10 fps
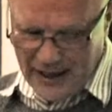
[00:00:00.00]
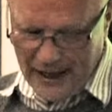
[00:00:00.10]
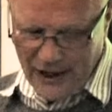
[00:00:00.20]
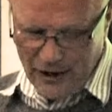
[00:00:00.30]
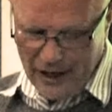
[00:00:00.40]

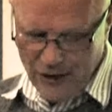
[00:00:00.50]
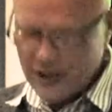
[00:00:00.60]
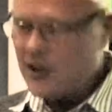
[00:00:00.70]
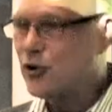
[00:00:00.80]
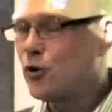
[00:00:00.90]
how
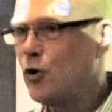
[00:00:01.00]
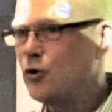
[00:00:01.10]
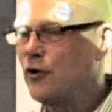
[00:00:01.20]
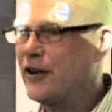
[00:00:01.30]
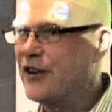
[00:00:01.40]

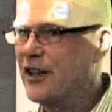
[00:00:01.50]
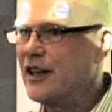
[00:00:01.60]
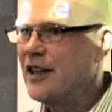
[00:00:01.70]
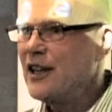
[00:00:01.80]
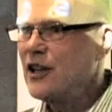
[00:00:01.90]
extraordinary that,
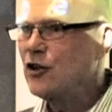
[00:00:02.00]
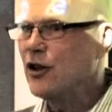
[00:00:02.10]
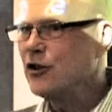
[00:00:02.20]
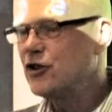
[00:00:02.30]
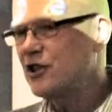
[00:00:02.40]

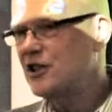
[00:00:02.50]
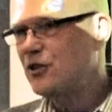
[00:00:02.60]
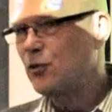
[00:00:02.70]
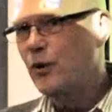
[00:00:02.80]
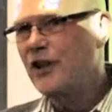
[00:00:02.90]

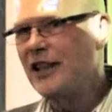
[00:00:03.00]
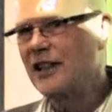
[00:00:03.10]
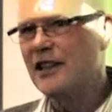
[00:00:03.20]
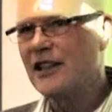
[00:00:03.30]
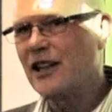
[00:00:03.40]
just
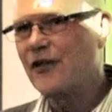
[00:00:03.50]
within